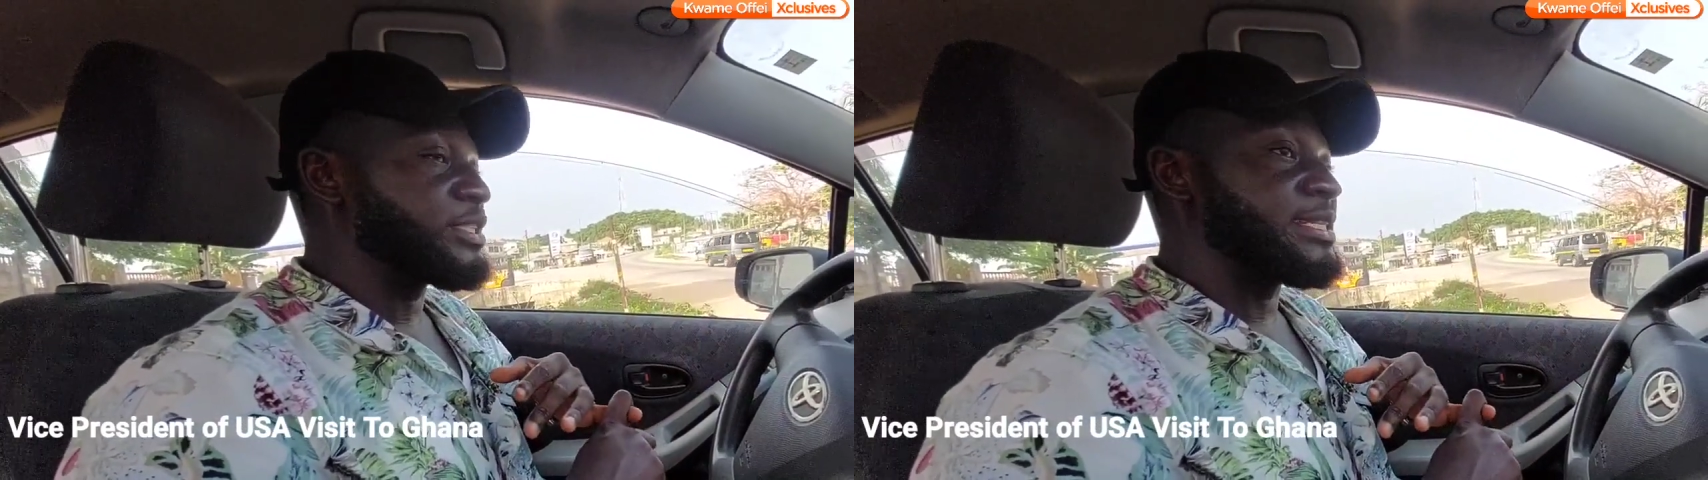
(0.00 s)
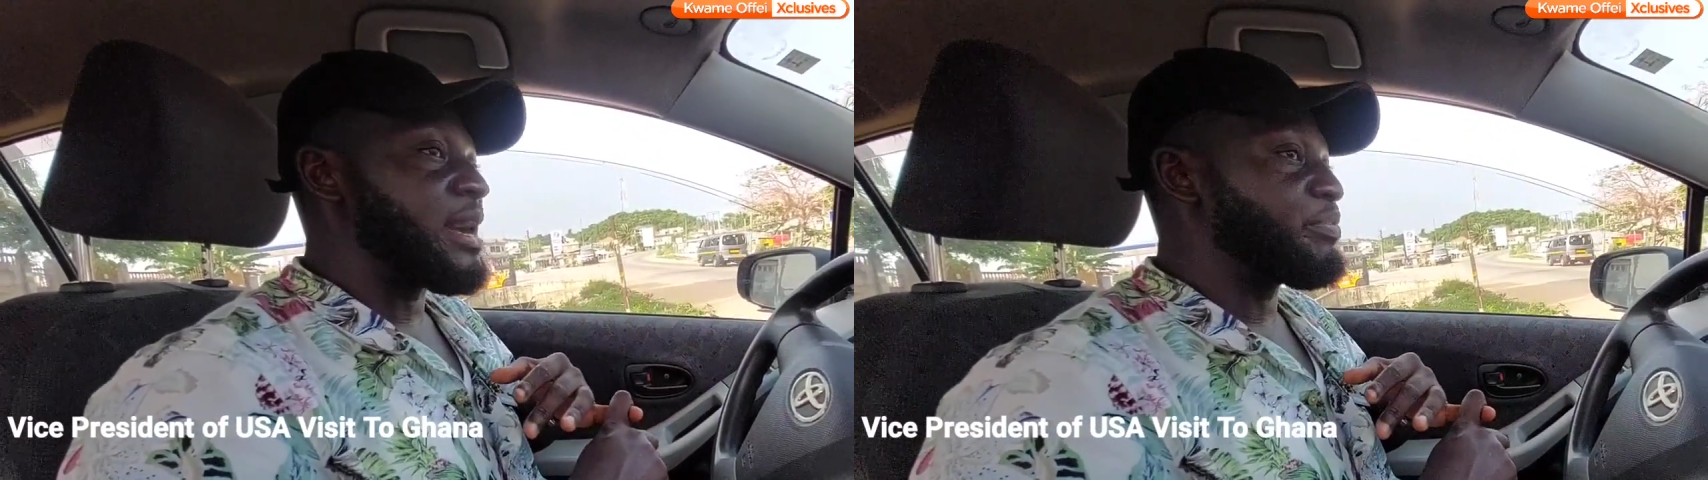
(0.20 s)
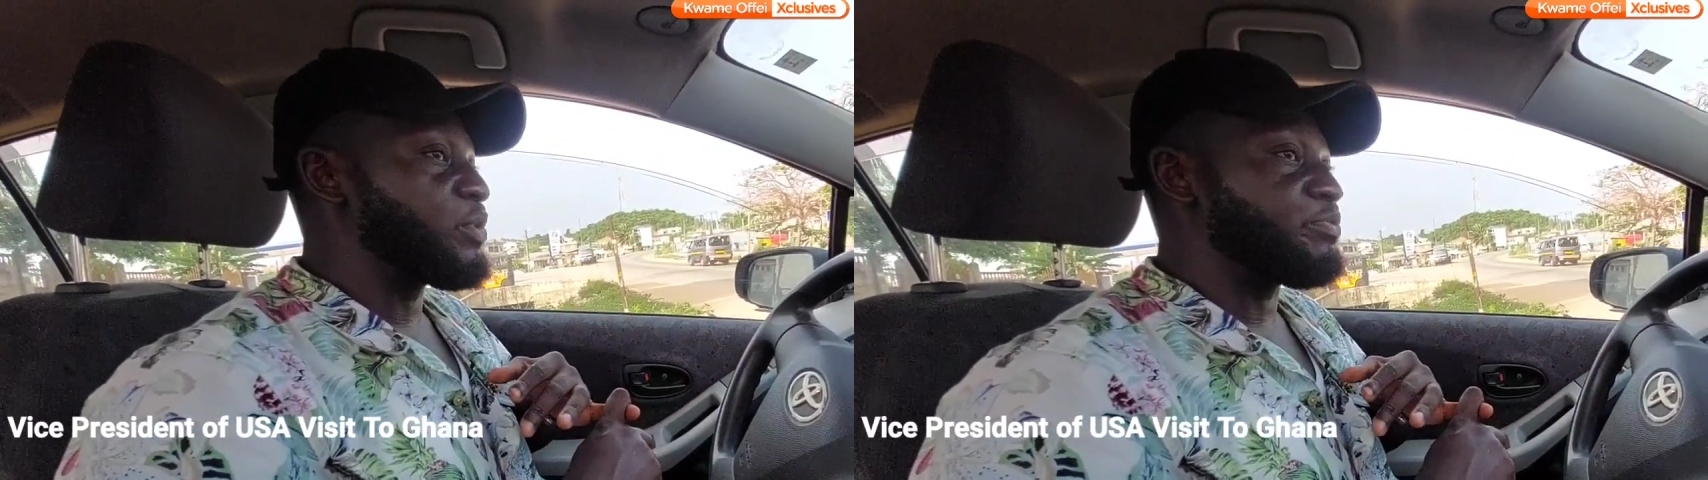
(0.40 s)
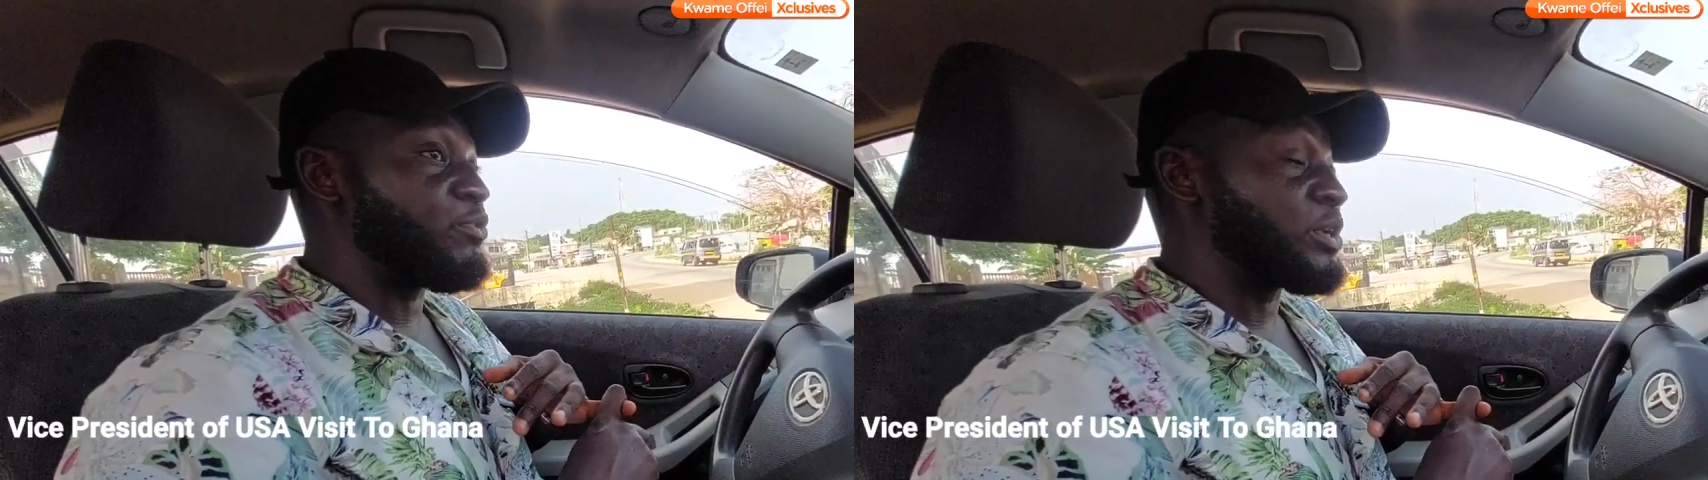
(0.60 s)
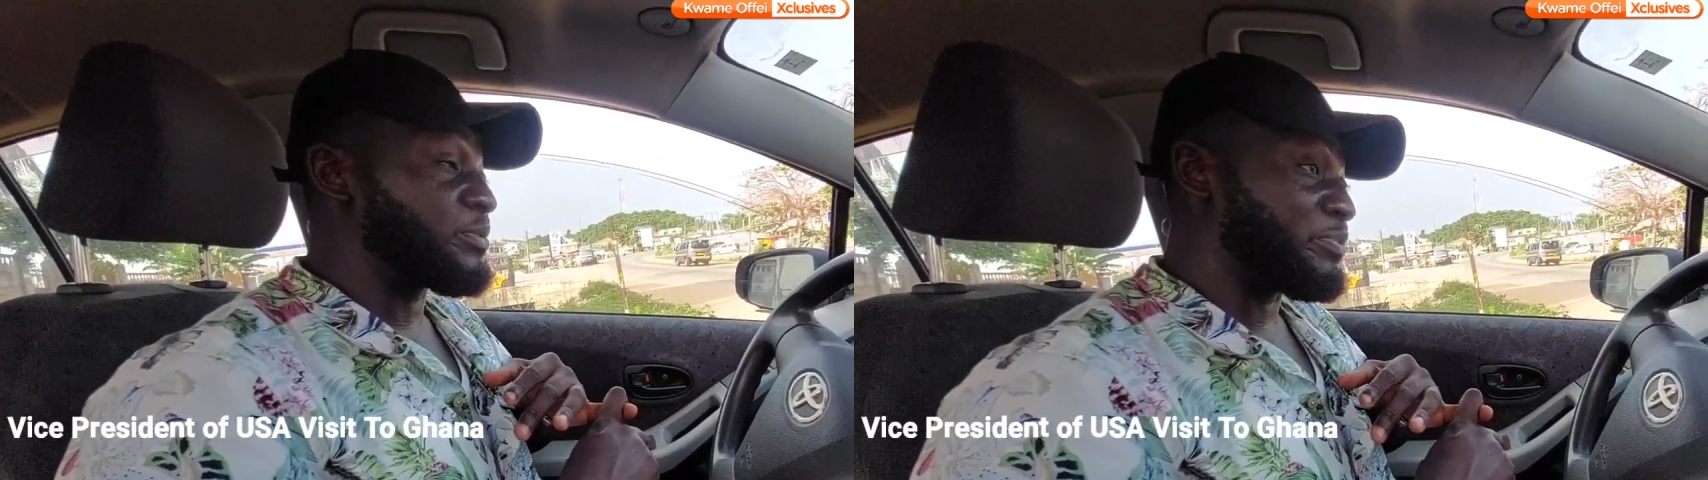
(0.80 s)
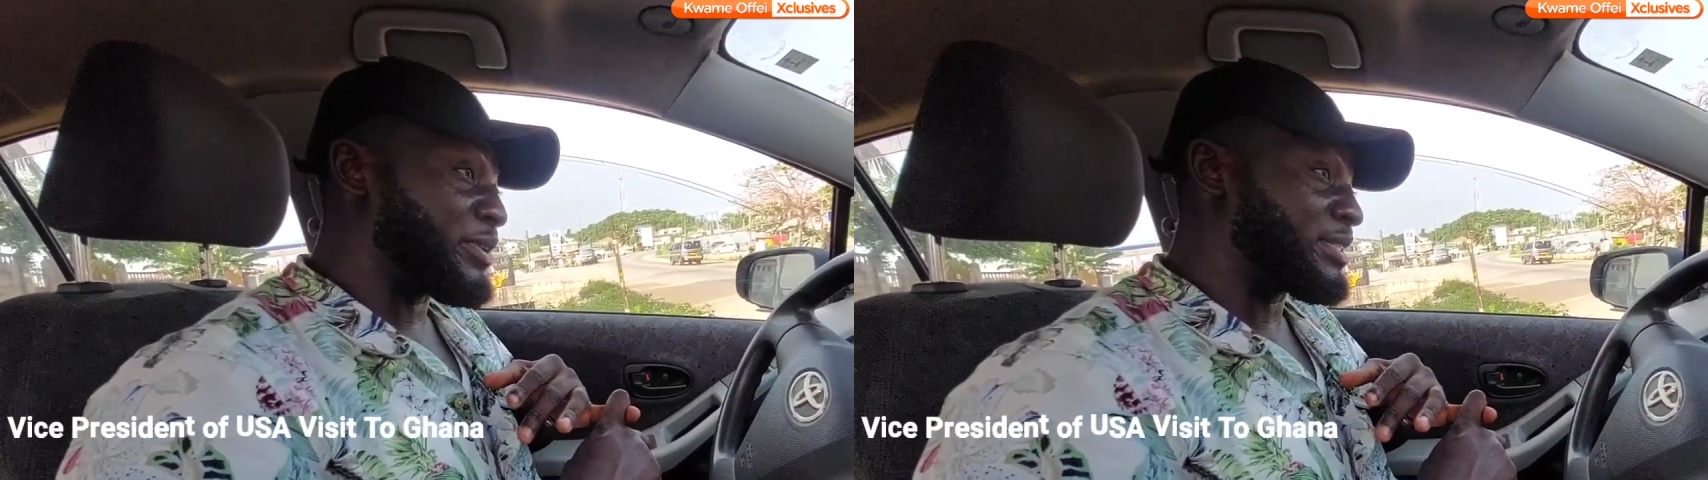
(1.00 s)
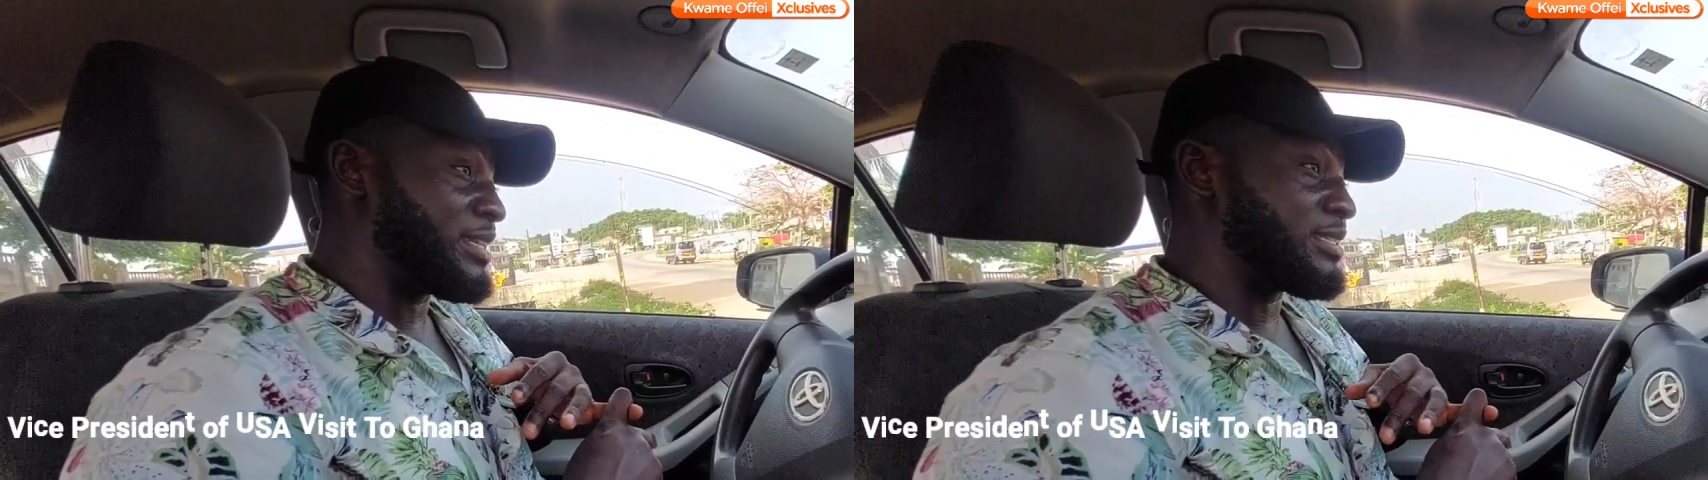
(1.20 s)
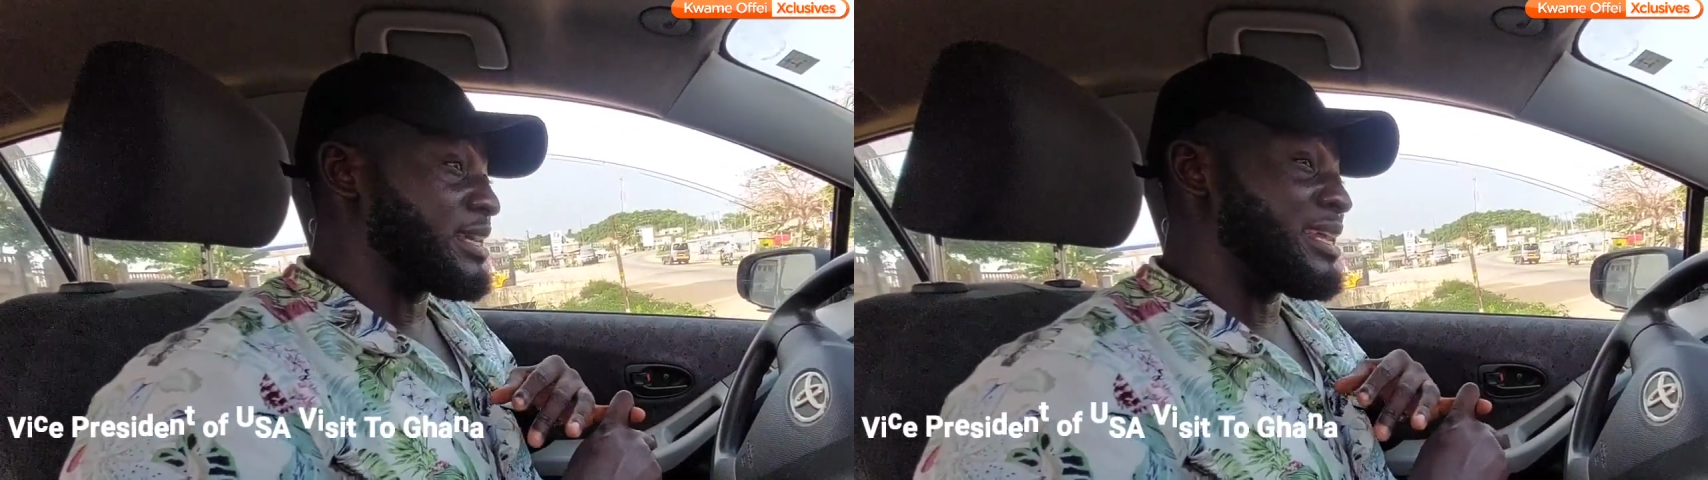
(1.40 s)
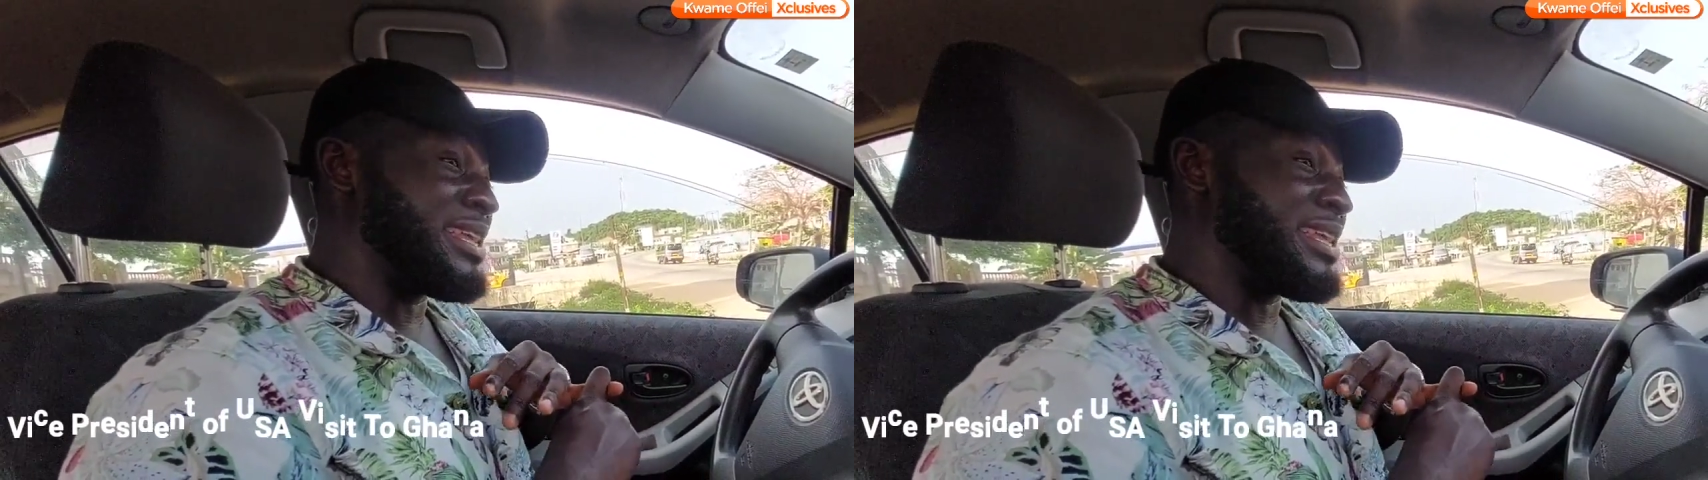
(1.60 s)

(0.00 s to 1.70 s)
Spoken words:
wasn't happy with what the president said,